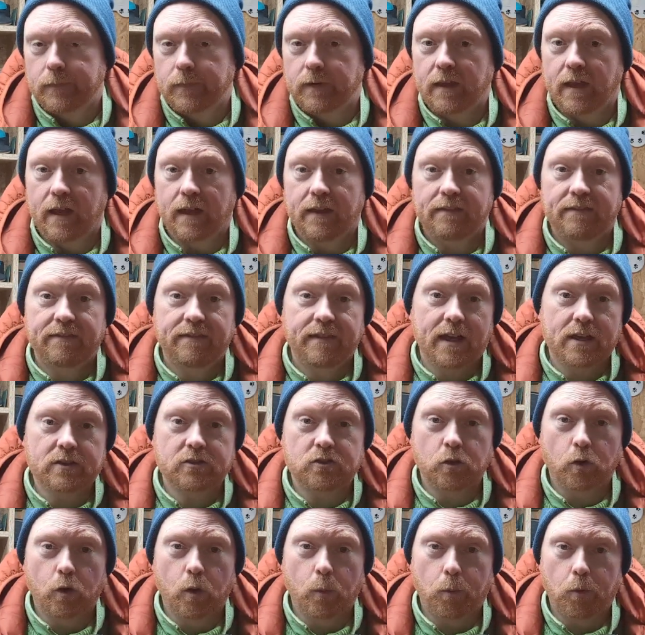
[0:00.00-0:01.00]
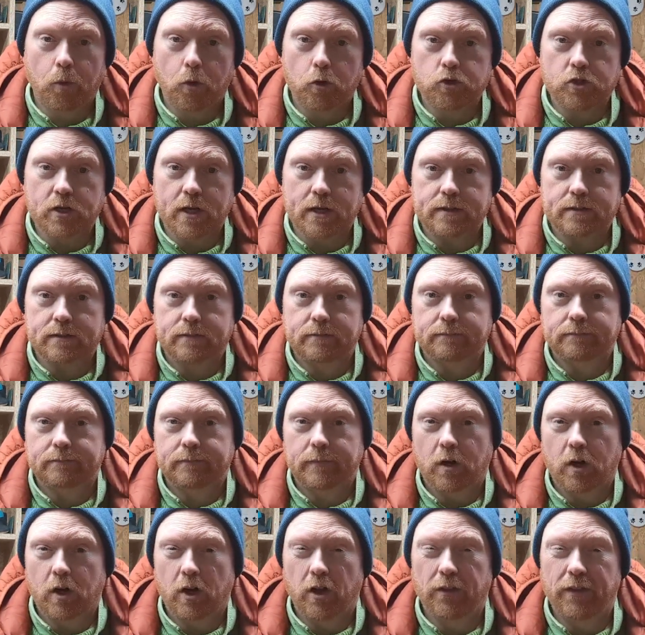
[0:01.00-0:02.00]
yeah, that's another project
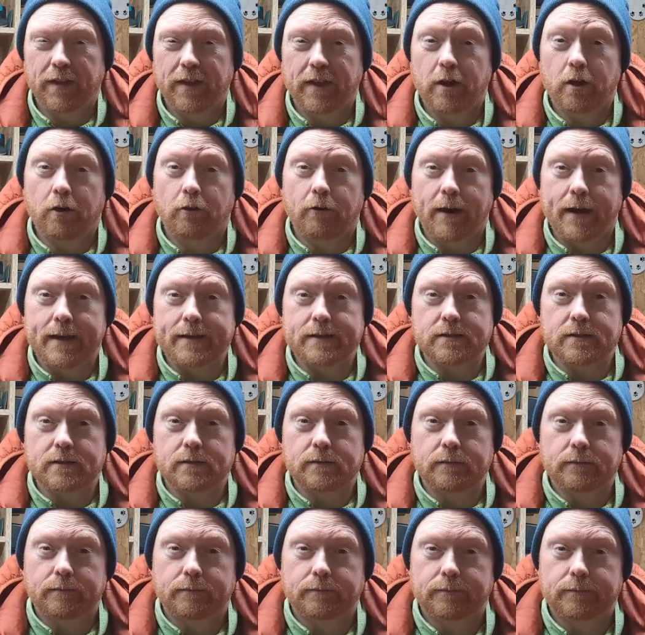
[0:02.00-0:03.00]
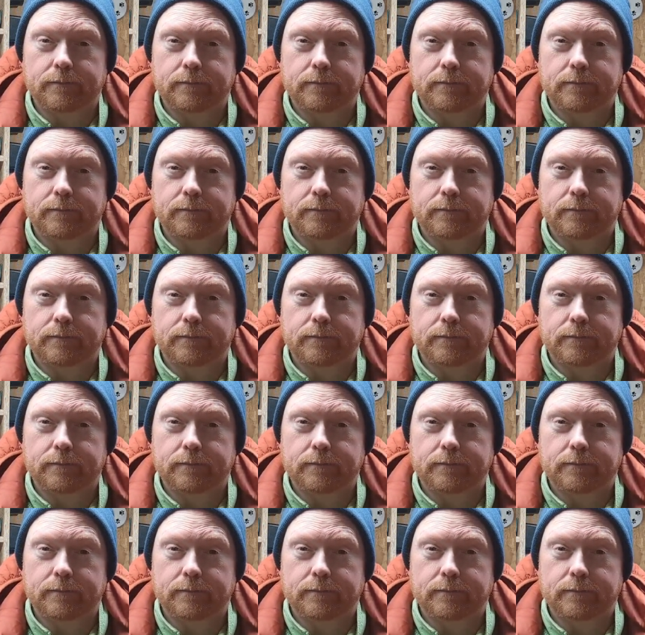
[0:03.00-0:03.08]
on the horizon,